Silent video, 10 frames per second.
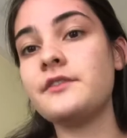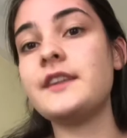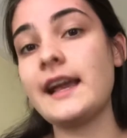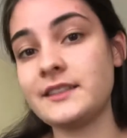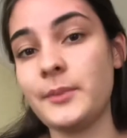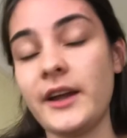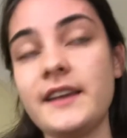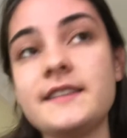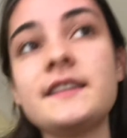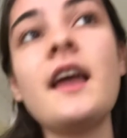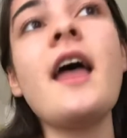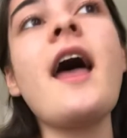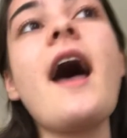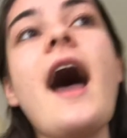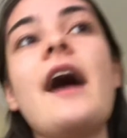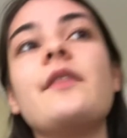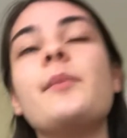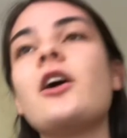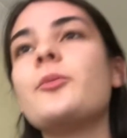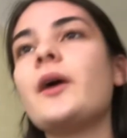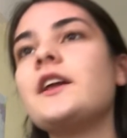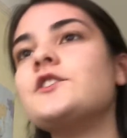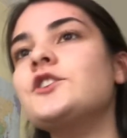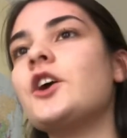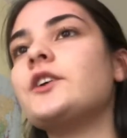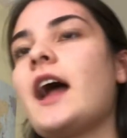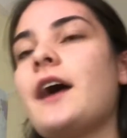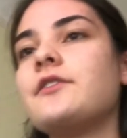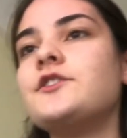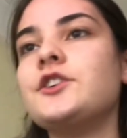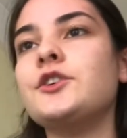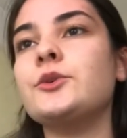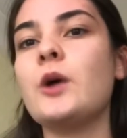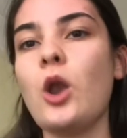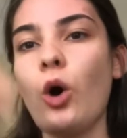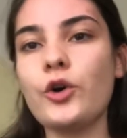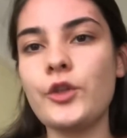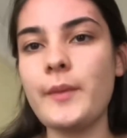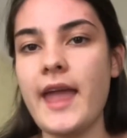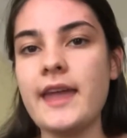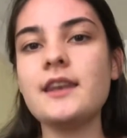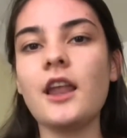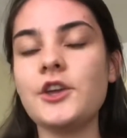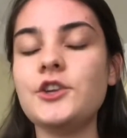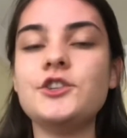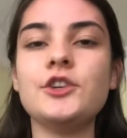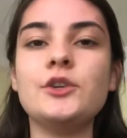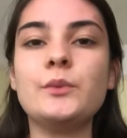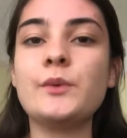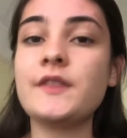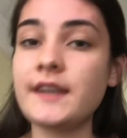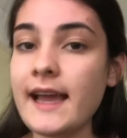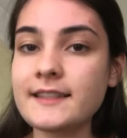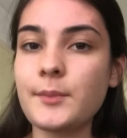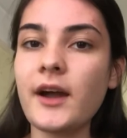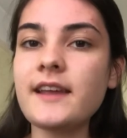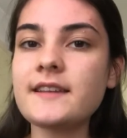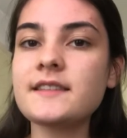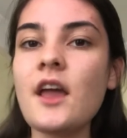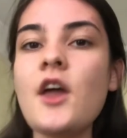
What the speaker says: Next bikes. And the Beryl bikes, you don't have to lock them in like you do with the Next bikes.